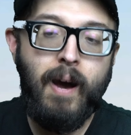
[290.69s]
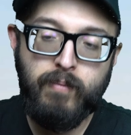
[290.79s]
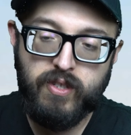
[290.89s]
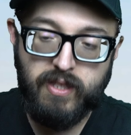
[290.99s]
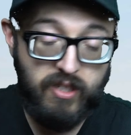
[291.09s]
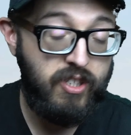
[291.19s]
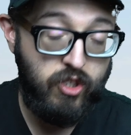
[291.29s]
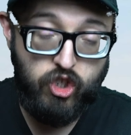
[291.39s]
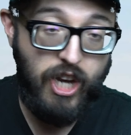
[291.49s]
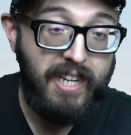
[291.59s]
this is
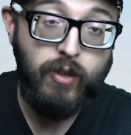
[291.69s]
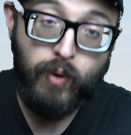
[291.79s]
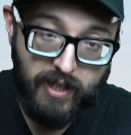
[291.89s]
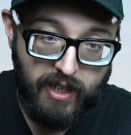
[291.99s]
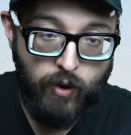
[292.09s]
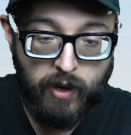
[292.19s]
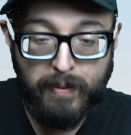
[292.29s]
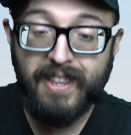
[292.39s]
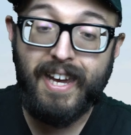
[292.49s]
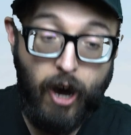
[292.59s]
genuine. You know what I
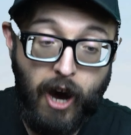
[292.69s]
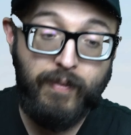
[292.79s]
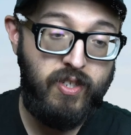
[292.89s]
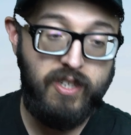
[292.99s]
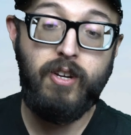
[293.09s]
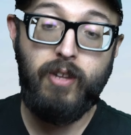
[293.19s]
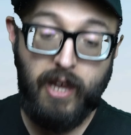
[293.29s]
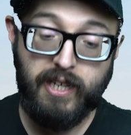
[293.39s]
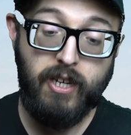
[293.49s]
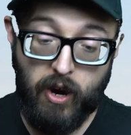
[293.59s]
mean? Like, obviously they're
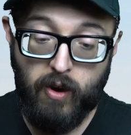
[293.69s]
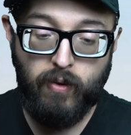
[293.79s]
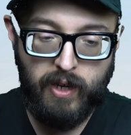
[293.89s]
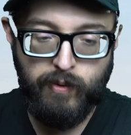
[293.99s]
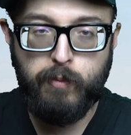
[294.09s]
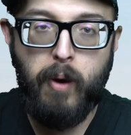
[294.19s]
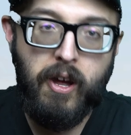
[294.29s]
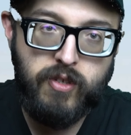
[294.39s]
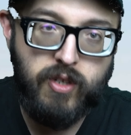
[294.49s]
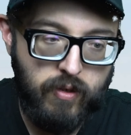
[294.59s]
like, yo, can we
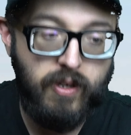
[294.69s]
sponsor you?